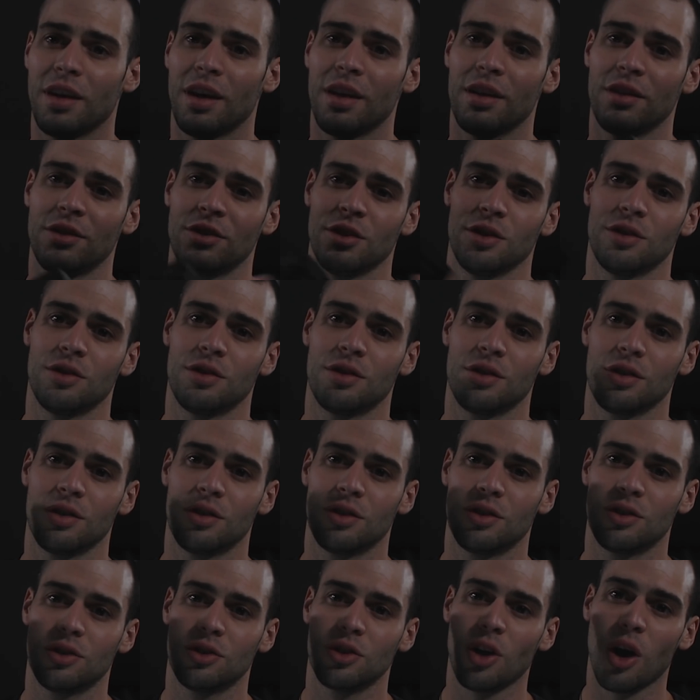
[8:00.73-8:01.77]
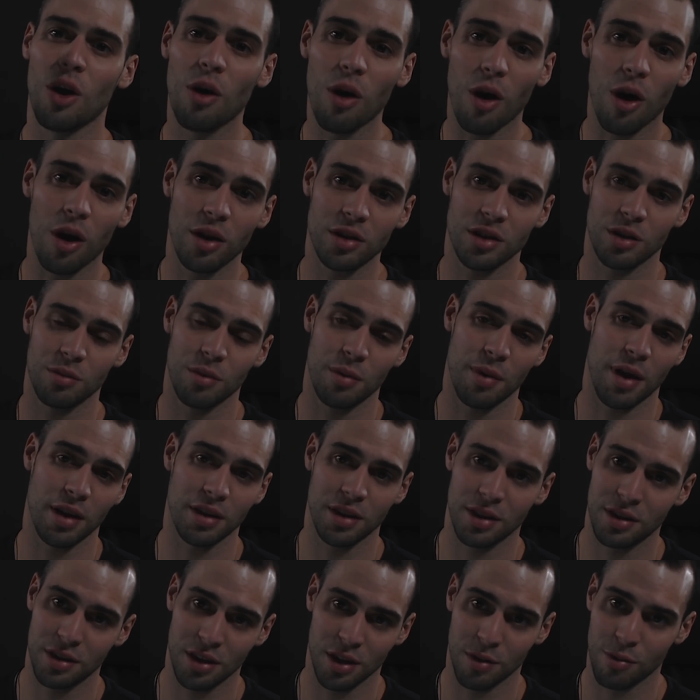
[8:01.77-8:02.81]
that is just so awesome about
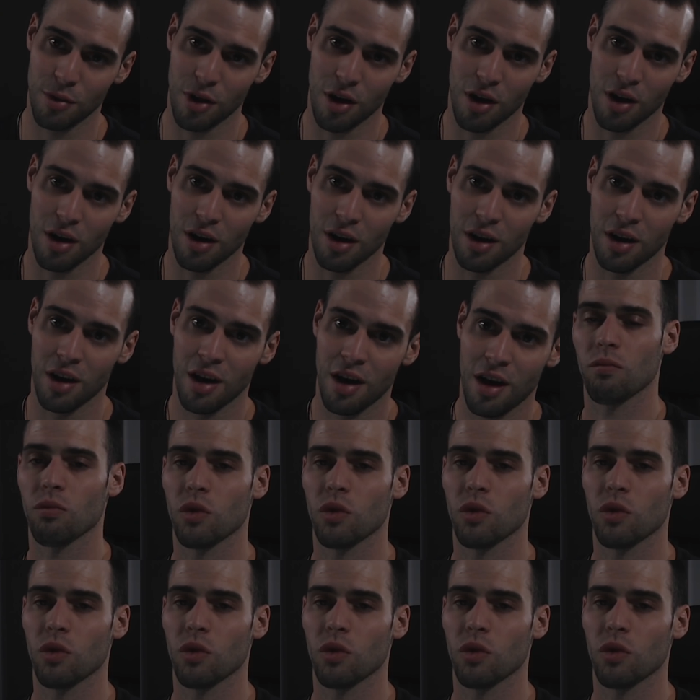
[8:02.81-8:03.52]
the Sigma Art.